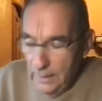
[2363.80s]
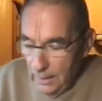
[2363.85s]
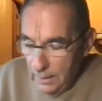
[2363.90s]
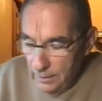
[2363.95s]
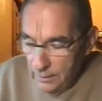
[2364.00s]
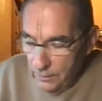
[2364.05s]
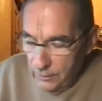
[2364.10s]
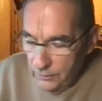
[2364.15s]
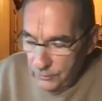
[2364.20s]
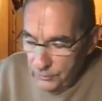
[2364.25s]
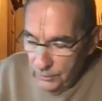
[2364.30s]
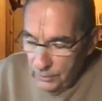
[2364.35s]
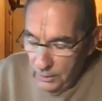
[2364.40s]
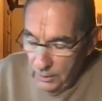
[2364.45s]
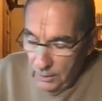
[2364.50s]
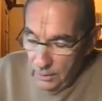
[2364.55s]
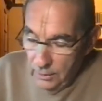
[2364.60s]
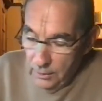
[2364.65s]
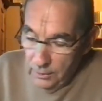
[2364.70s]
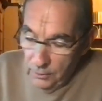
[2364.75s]

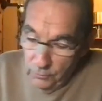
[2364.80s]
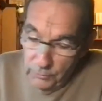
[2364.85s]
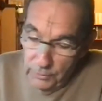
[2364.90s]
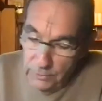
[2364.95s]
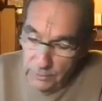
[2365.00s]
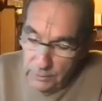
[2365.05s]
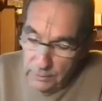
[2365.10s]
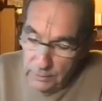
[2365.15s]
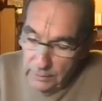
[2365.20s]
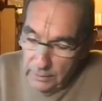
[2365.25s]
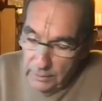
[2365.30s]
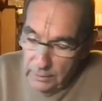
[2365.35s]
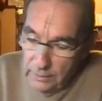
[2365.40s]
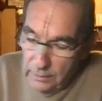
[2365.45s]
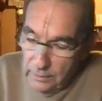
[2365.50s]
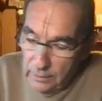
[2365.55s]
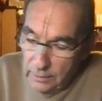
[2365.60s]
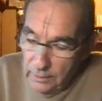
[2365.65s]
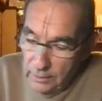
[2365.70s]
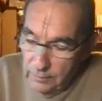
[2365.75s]

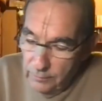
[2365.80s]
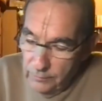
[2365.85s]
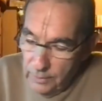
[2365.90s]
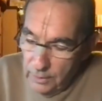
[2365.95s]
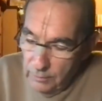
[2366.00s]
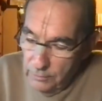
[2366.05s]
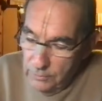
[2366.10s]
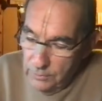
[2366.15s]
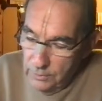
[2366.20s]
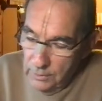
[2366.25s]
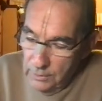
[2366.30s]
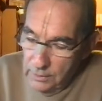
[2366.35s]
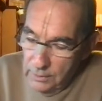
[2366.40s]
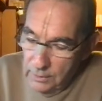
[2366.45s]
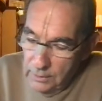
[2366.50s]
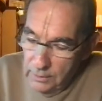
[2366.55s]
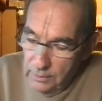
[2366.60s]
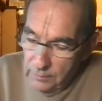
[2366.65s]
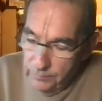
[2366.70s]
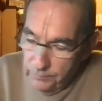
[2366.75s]
Recently I was
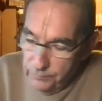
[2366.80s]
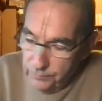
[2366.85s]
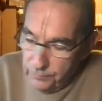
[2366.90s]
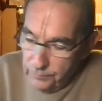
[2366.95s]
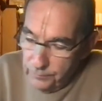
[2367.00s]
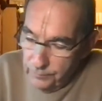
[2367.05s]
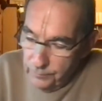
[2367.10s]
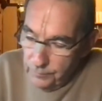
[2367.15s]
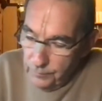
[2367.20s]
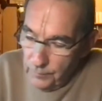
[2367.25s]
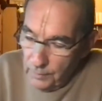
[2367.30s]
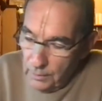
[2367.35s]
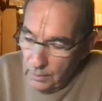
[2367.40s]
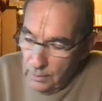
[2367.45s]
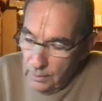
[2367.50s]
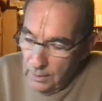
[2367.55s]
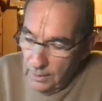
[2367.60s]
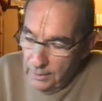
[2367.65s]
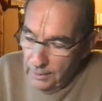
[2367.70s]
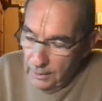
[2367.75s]
thinking,
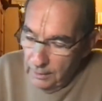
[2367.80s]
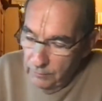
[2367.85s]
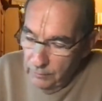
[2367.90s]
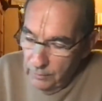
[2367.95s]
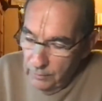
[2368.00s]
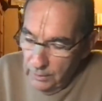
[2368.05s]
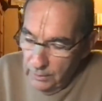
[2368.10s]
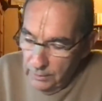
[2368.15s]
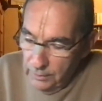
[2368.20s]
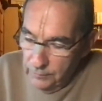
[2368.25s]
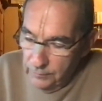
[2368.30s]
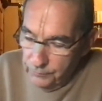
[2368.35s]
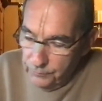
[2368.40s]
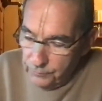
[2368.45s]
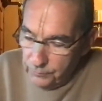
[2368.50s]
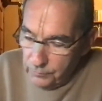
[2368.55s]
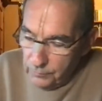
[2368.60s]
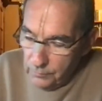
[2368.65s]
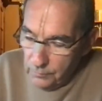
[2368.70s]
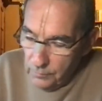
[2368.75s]
I have
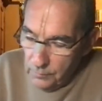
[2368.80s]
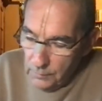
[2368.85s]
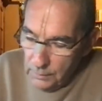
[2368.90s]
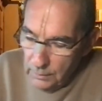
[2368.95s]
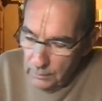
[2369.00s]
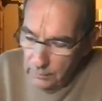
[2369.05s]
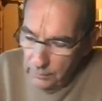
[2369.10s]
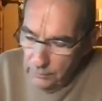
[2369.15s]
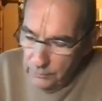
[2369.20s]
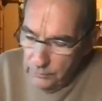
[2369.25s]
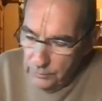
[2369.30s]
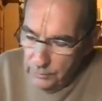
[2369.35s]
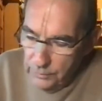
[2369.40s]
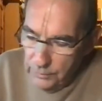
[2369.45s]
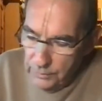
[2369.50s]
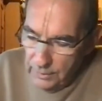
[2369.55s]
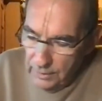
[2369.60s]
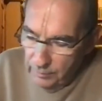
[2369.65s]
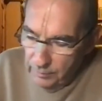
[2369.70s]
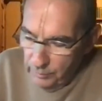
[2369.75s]
here's a
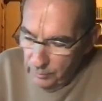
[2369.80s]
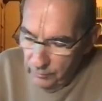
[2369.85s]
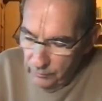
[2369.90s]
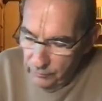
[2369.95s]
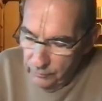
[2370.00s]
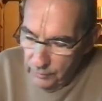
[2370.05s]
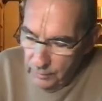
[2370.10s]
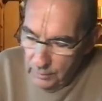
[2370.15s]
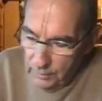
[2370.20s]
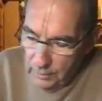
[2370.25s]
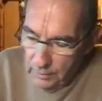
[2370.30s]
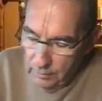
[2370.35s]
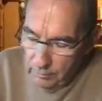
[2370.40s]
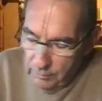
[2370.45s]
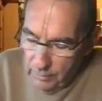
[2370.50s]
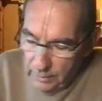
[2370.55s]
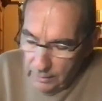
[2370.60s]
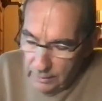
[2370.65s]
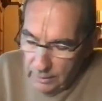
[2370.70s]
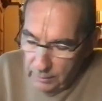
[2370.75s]
disciple of
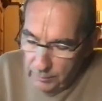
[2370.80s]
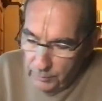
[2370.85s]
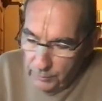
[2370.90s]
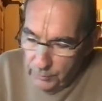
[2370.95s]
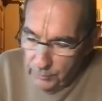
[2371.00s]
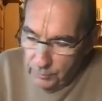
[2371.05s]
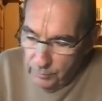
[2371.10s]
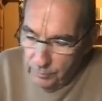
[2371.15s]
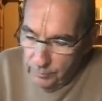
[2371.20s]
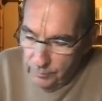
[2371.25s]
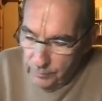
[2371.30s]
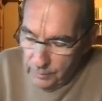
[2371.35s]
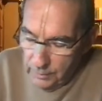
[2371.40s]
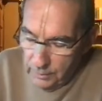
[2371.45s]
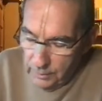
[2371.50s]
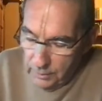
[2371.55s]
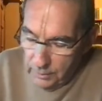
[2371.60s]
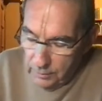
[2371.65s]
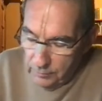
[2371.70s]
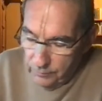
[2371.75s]
my godbrother,
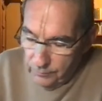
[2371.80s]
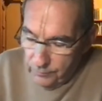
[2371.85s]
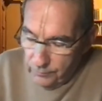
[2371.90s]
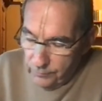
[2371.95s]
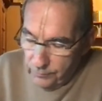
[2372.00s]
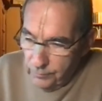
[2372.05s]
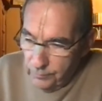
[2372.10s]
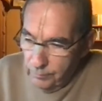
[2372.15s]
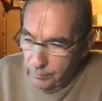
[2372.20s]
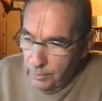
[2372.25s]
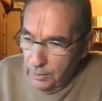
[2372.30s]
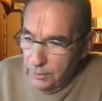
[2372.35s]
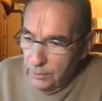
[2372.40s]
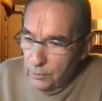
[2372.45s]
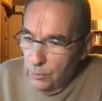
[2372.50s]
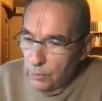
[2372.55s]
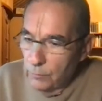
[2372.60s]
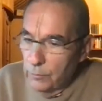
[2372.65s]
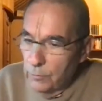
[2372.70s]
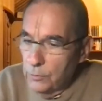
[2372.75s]
Bhakti
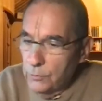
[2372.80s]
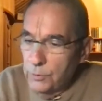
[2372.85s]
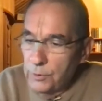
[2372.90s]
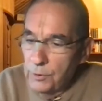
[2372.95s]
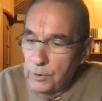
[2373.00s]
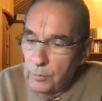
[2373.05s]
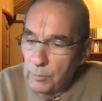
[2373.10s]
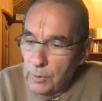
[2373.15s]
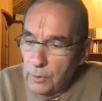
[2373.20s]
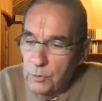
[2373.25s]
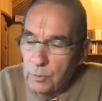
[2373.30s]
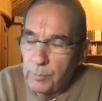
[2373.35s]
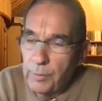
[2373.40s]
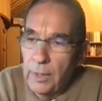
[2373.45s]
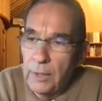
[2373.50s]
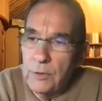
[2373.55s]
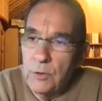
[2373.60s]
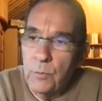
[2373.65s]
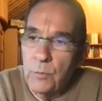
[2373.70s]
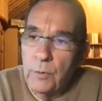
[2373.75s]
Gaurabandha Sringa Maharaj, who
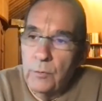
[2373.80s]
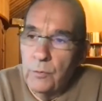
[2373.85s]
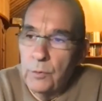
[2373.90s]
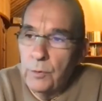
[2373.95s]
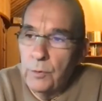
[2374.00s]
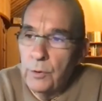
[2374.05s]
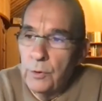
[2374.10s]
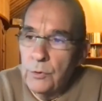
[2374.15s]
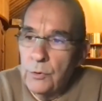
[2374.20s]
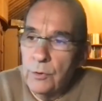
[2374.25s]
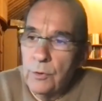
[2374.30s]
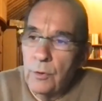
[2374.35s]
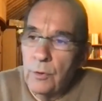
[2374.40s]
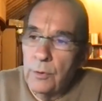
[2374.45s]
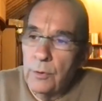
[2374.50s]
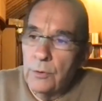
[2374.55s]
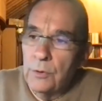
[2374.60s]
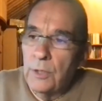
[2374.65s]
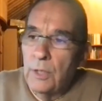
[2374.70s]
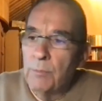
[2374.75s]
passed away a few years
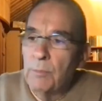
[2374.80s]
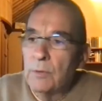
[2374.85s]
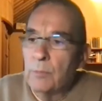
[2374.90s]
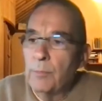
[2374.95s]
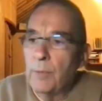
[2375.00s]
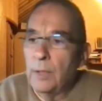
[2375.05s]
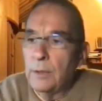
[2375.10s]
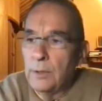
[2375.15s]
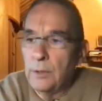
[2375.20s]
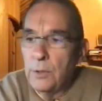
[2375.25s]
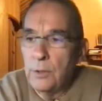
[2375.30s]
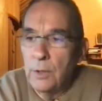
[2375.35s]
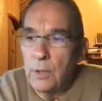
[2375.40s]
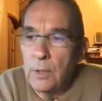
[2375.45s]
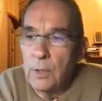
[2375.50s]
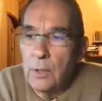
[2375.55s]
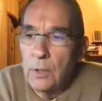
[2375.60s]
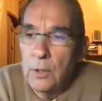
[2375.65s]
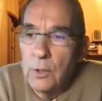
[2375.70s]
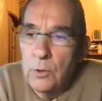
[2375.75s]
ago. His name is Bhakti
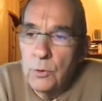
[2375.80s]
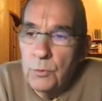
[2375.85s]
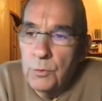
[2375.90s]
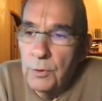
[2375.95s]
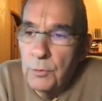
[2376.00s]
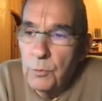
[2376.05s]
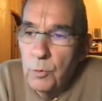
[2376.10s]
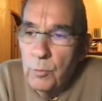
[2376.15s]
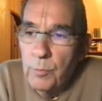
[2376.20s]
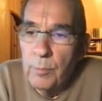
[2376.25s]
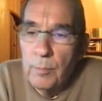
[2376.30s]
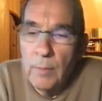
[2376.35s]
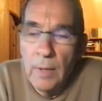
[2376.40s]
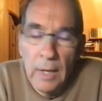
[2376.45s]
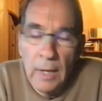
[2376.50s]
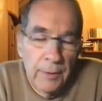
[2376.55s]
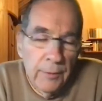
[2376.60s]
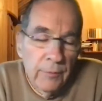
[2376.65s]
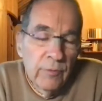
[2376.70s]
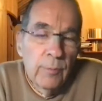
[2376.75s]
Sri Rup
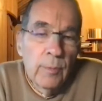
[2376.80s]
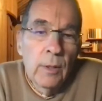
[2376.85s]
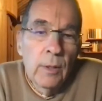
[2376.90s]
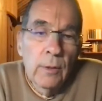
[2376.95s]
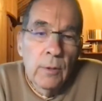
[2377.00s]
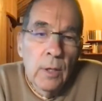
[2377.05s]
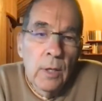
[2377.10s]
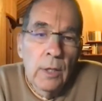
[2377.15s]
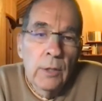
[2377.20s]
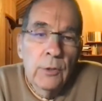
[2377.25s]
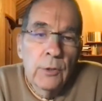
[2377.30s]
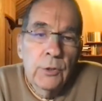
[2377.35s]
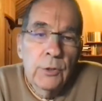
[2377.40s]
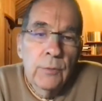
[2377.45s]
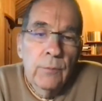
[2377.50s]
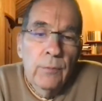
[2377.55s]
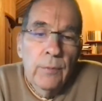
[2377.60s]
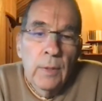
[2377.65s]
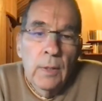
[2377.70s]
Madhav Maharaj.